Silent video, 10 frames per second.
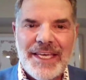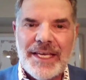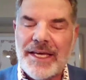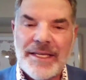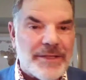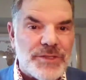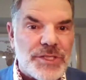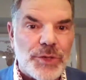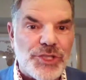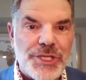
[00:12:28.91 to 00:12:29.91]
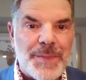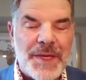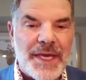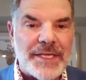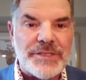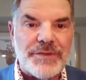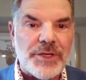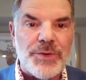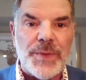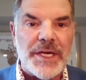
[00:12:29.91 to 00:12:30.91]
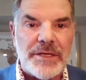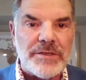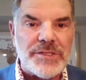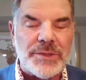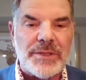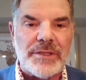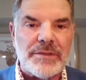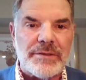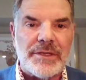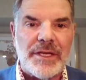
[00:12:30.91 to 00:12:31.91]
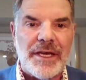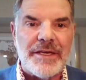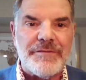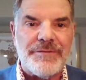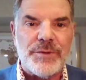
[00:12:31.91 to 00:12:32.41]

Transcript: and there's no GPS for careers or life